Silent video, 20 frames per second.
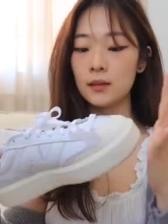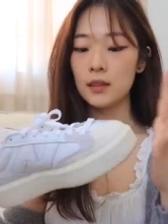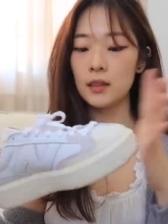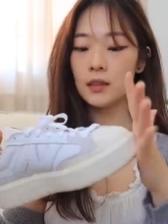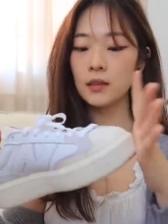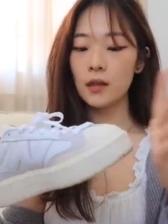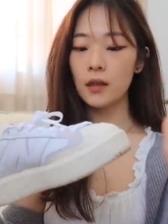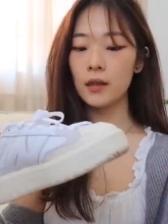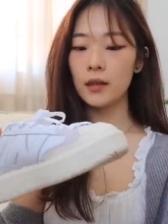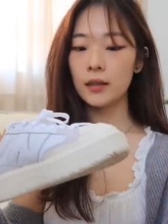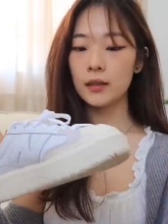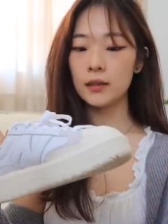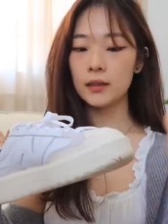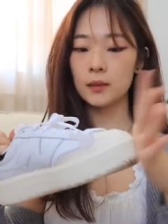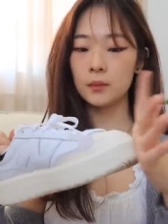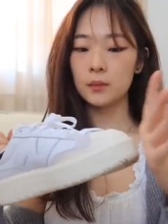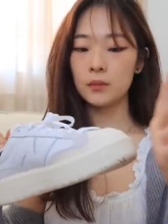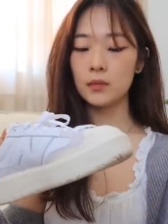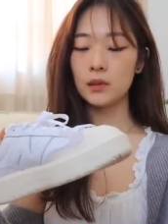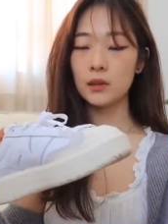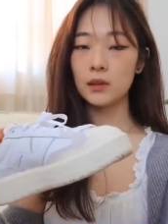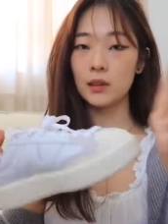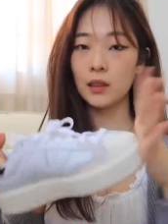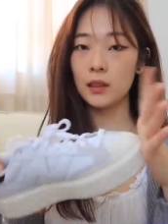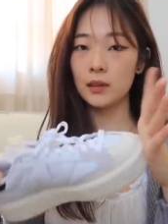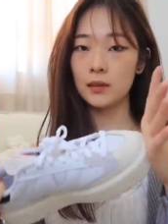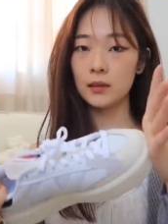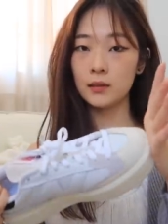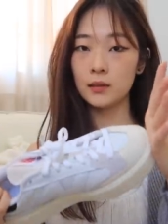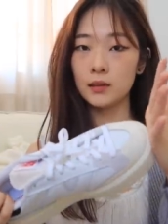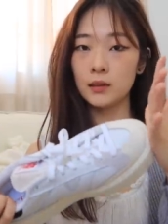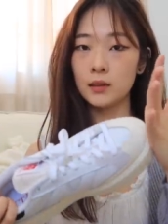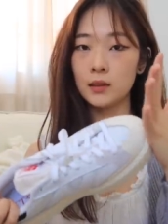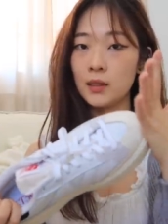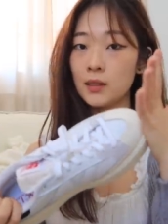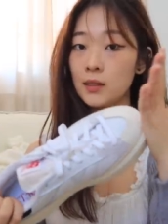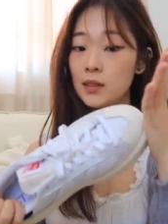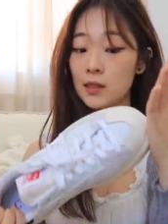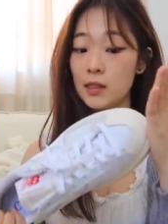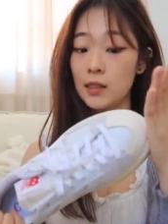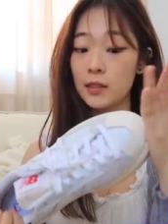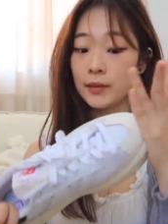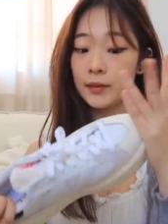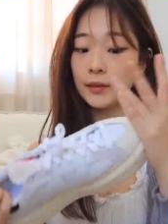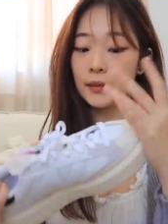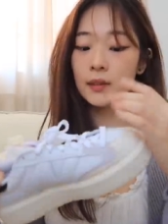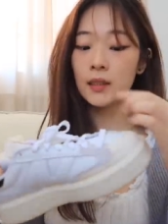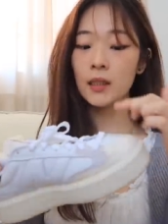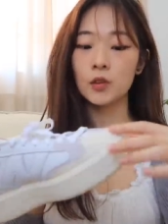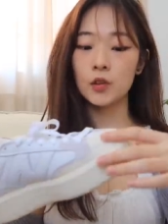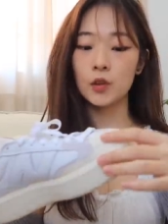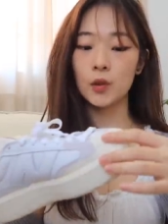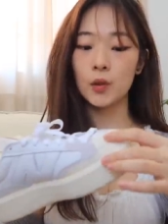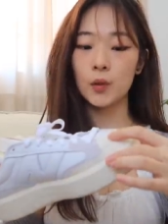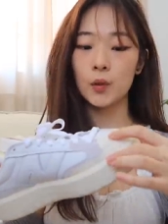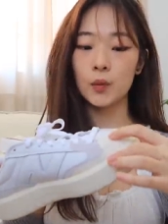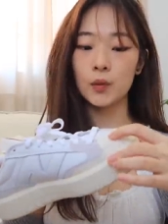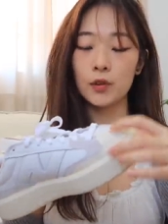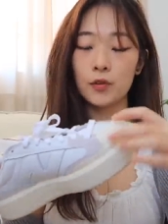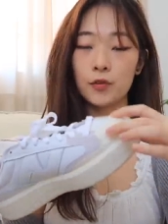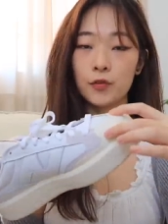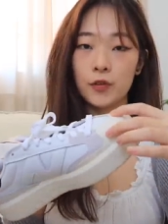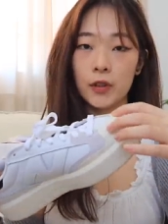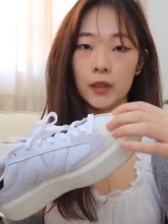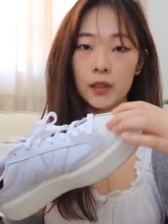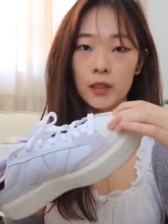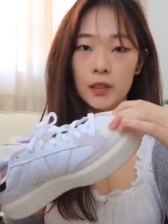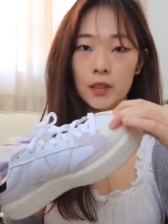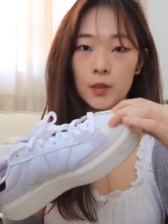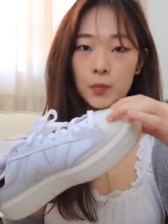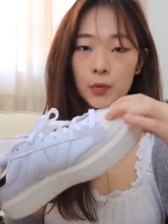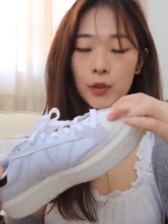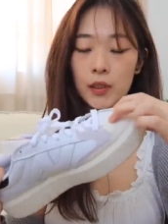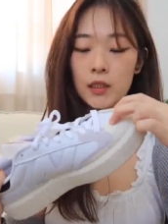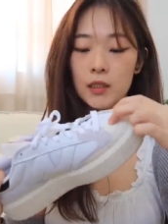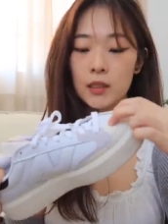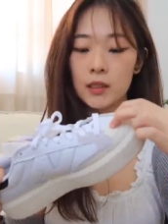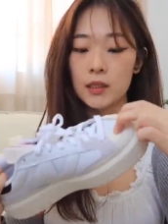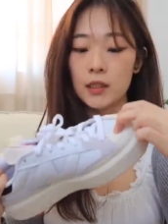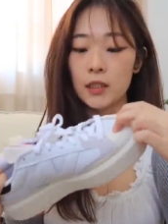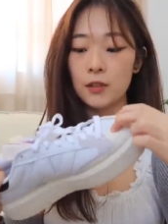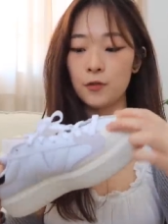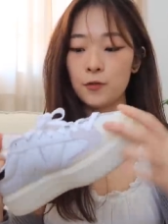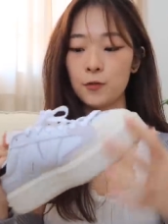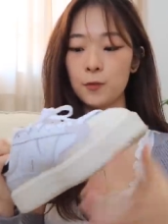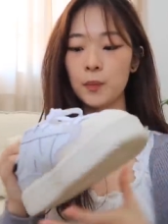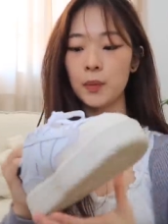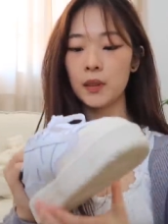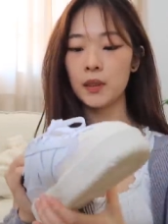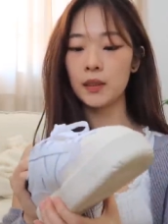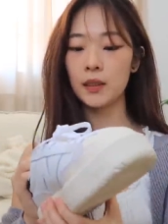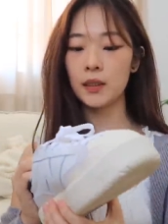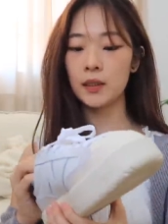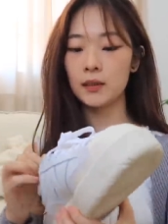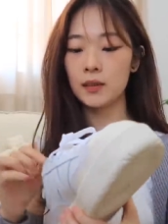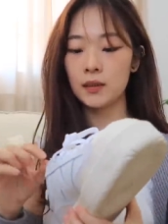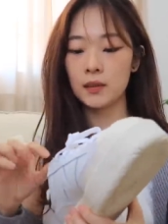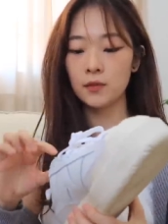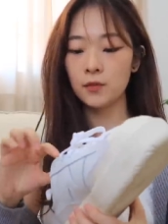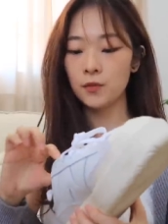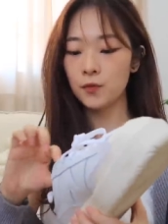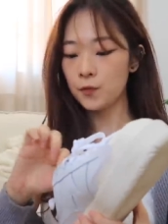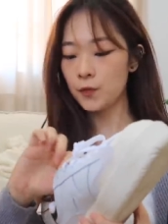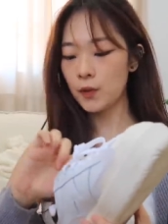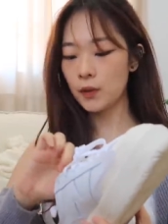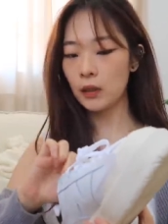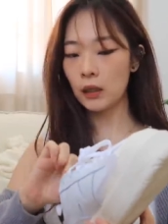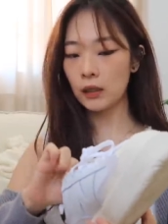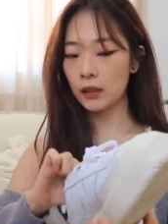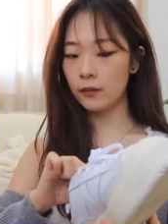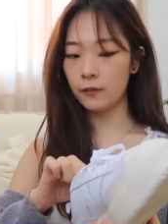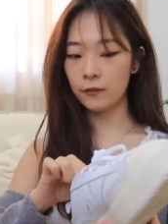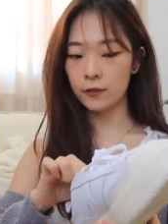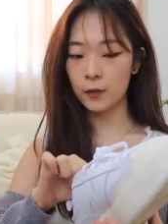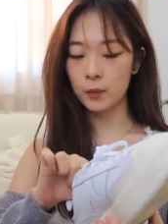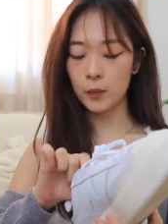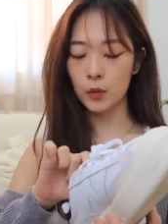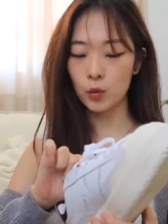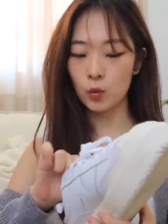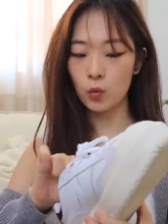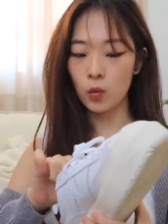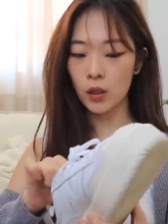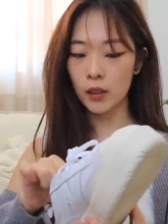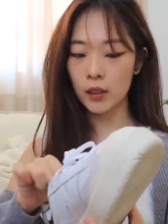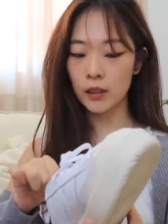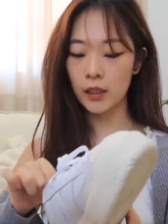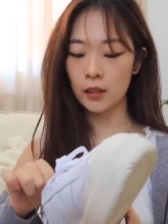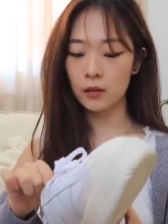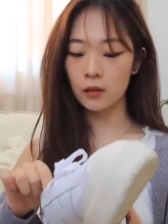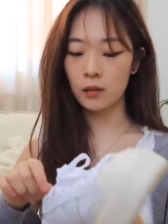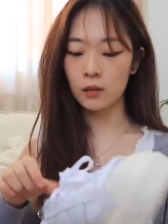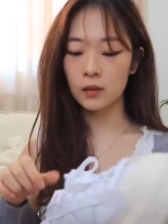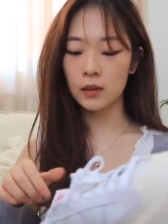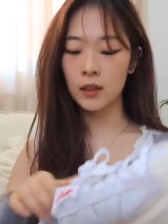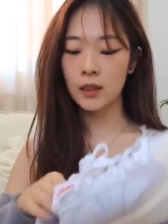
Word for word: These are some skaters sneakers. So the front is pretty stiff, but it doesn't feel uncomfortable to walk in at all.